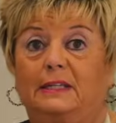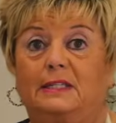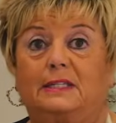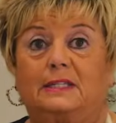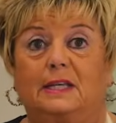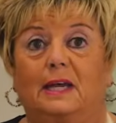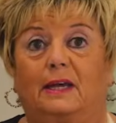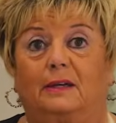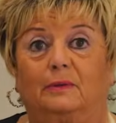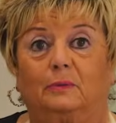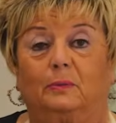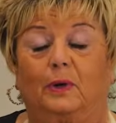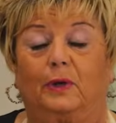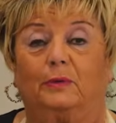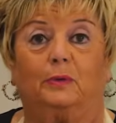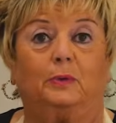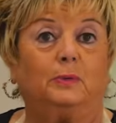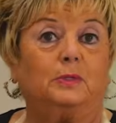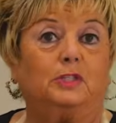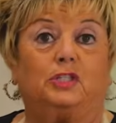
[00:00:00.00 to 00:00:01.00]
it sit,
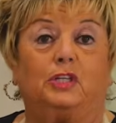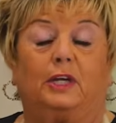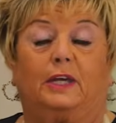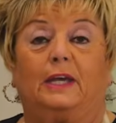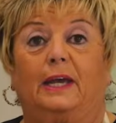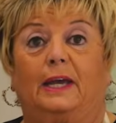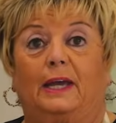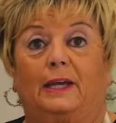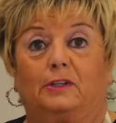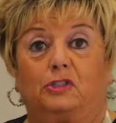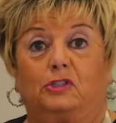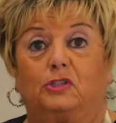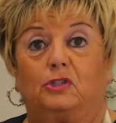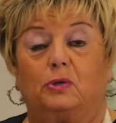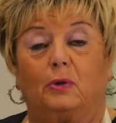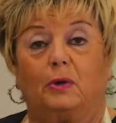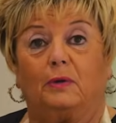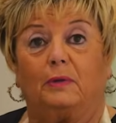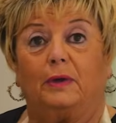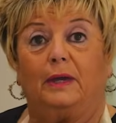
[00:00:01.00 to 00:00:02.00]
whether it was chicken
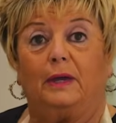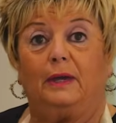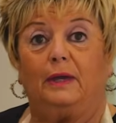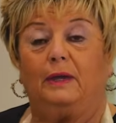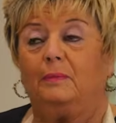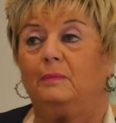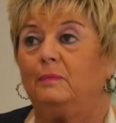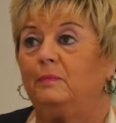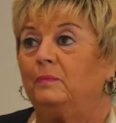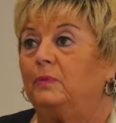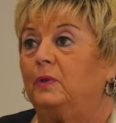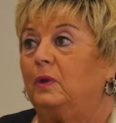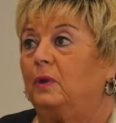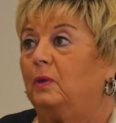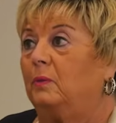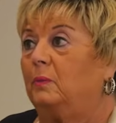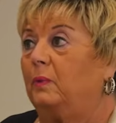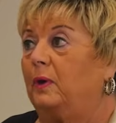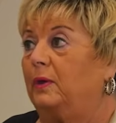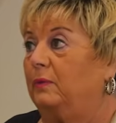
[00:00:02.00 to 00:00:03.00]
cacciatore,
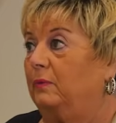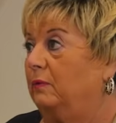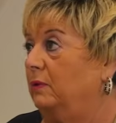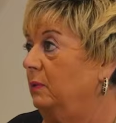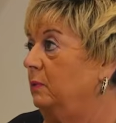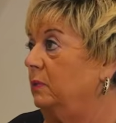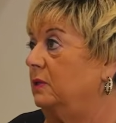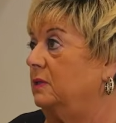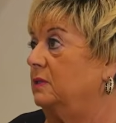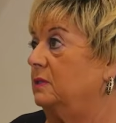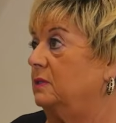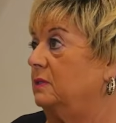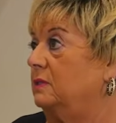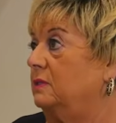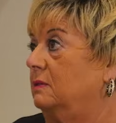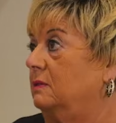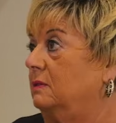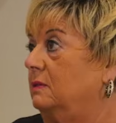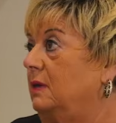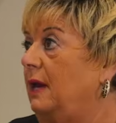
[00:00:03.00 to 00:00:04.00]
whether it
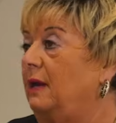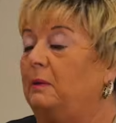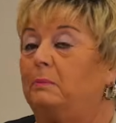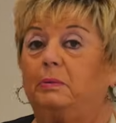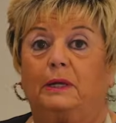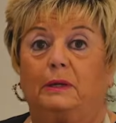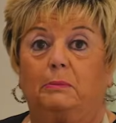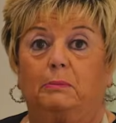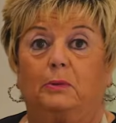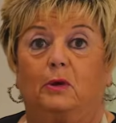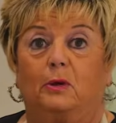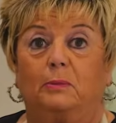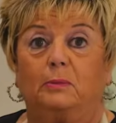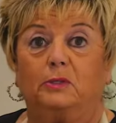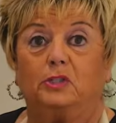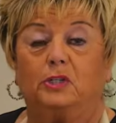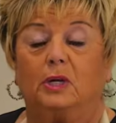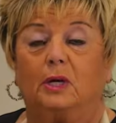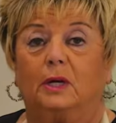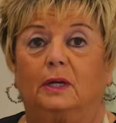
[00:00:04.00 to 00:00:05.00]
was eggplant
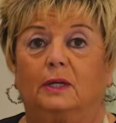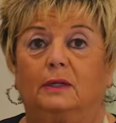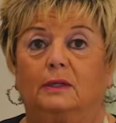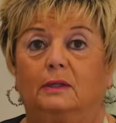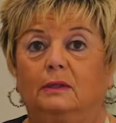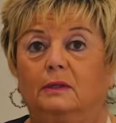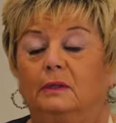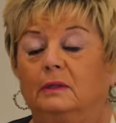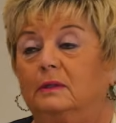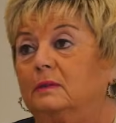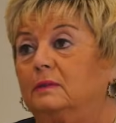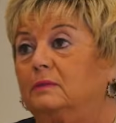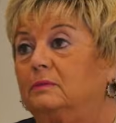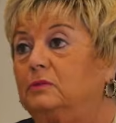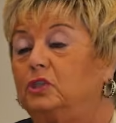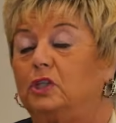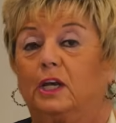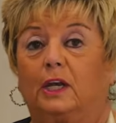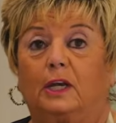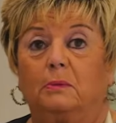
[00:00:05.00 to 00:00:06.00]
parmesan,
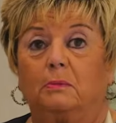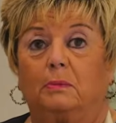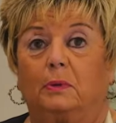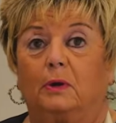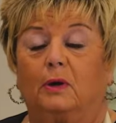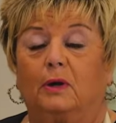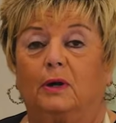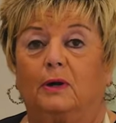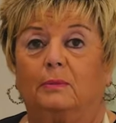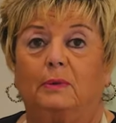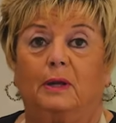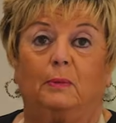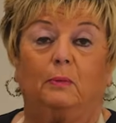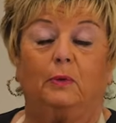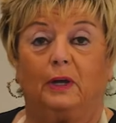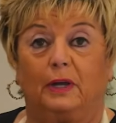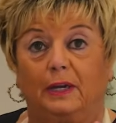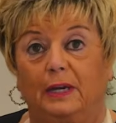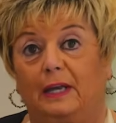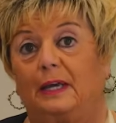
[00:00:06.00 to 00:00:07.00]
chicken parm, and
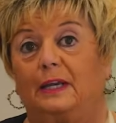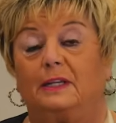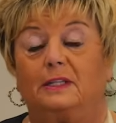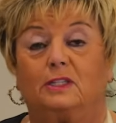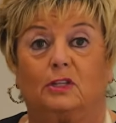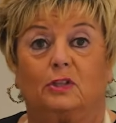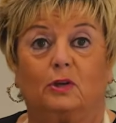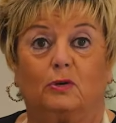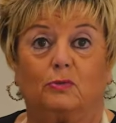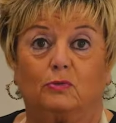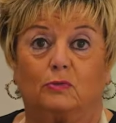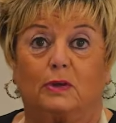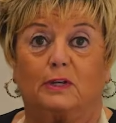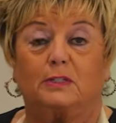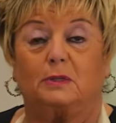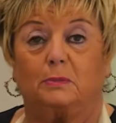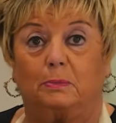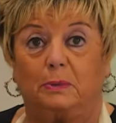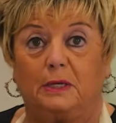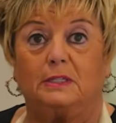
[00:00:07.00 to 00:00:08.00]
we're going to get into those
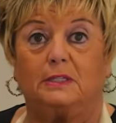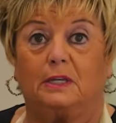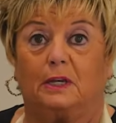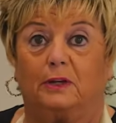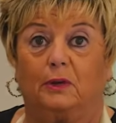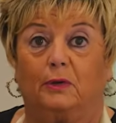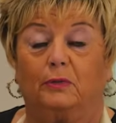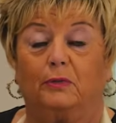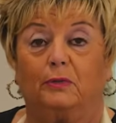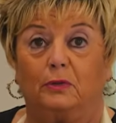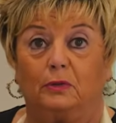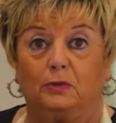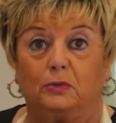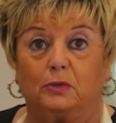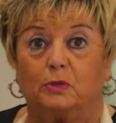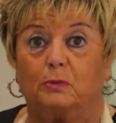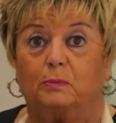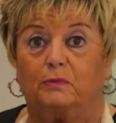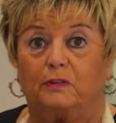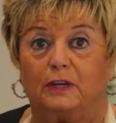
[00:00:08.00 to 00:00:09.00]
recipes on other
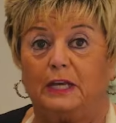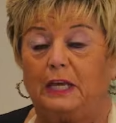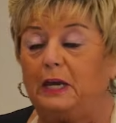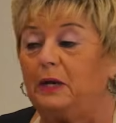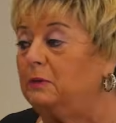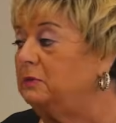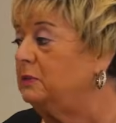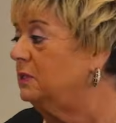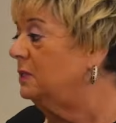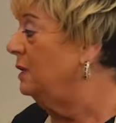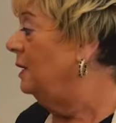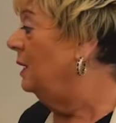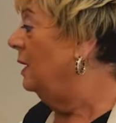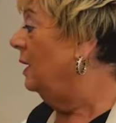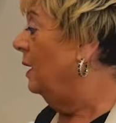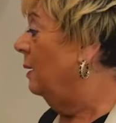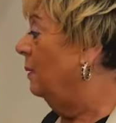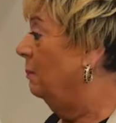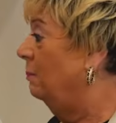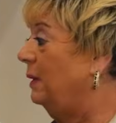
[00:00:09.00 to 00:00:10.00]
YouTube videos.
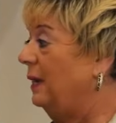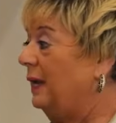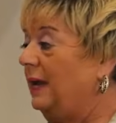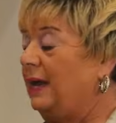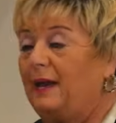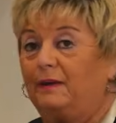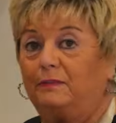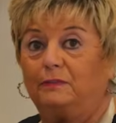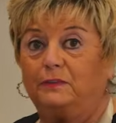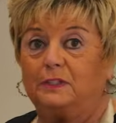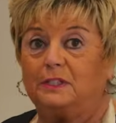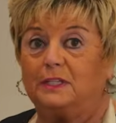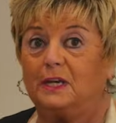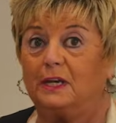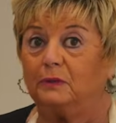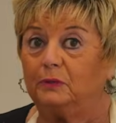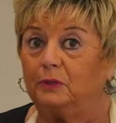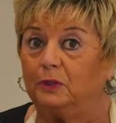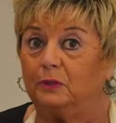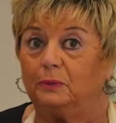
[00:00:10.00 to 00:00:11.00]
But I have to
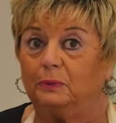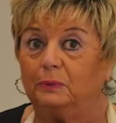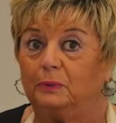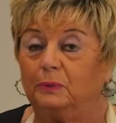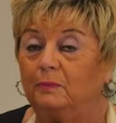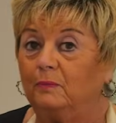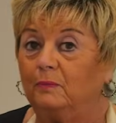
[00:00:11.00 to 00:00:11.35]
tell you,